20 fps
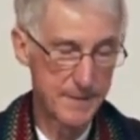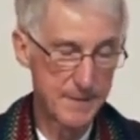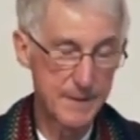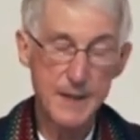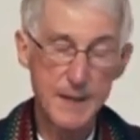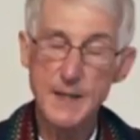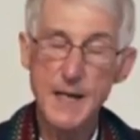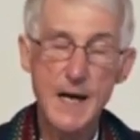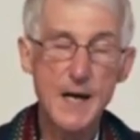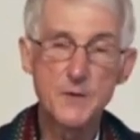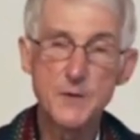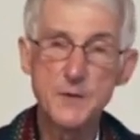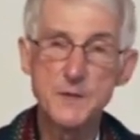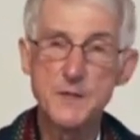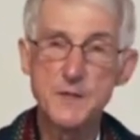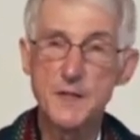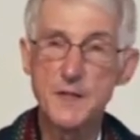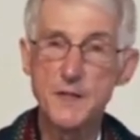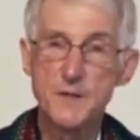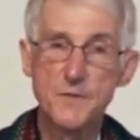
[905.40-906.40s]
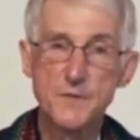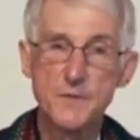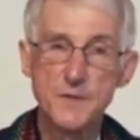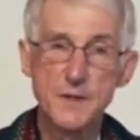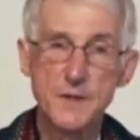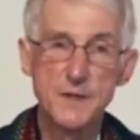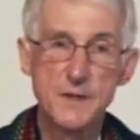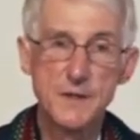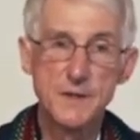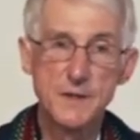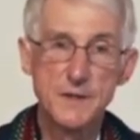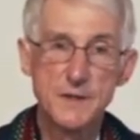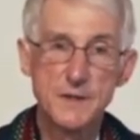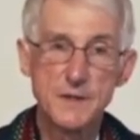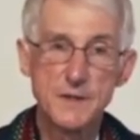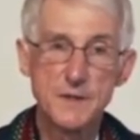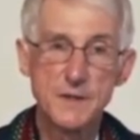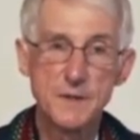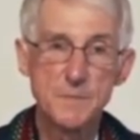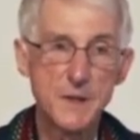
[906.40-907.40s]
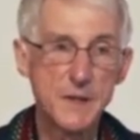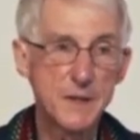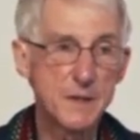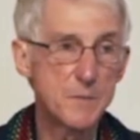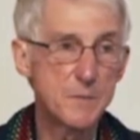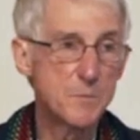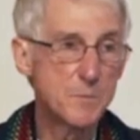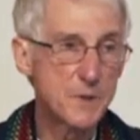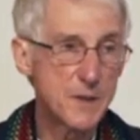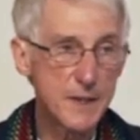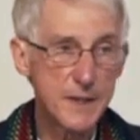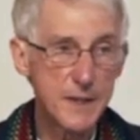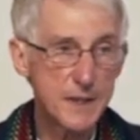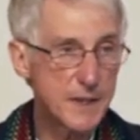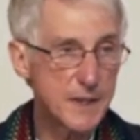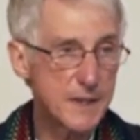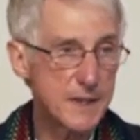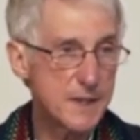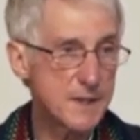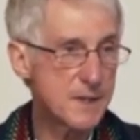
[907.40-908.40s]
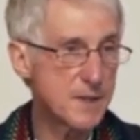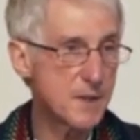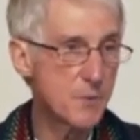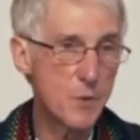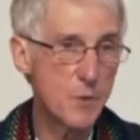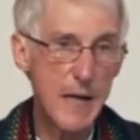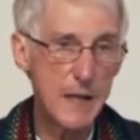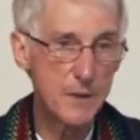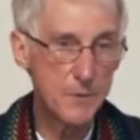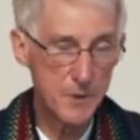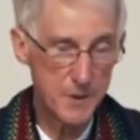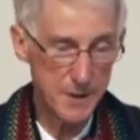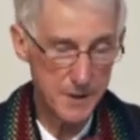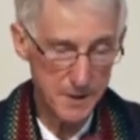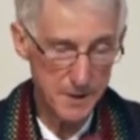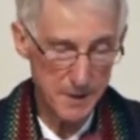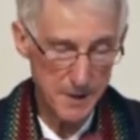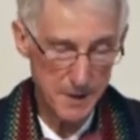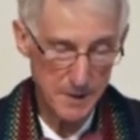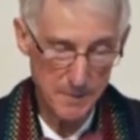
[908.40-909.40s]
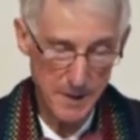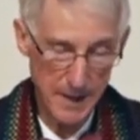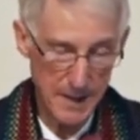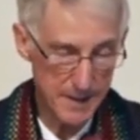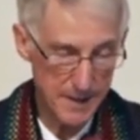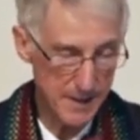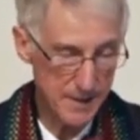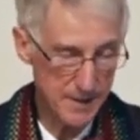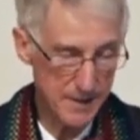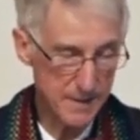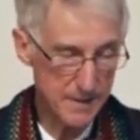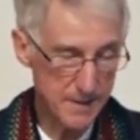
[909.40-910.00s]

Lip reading: Allow yourself to be completely surrounded by it.